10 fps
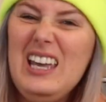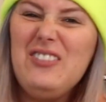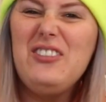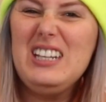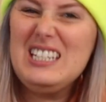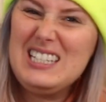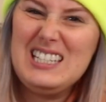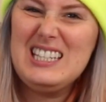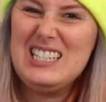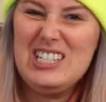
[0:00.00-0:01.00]
If it's
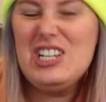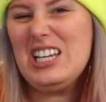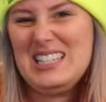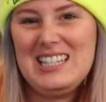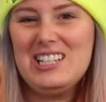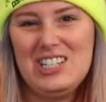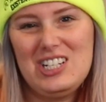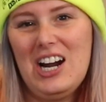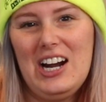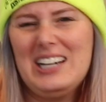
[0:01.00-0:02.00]
just this
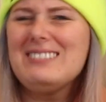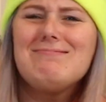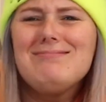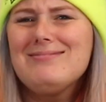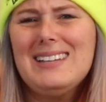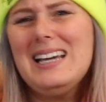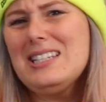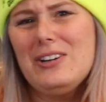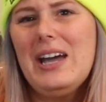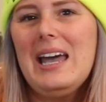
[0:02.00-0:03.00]
dark,
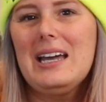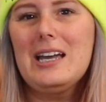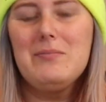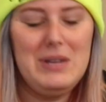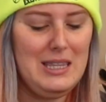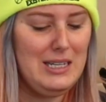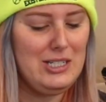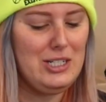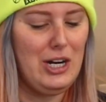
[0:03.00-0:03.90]
it's okay, it can be this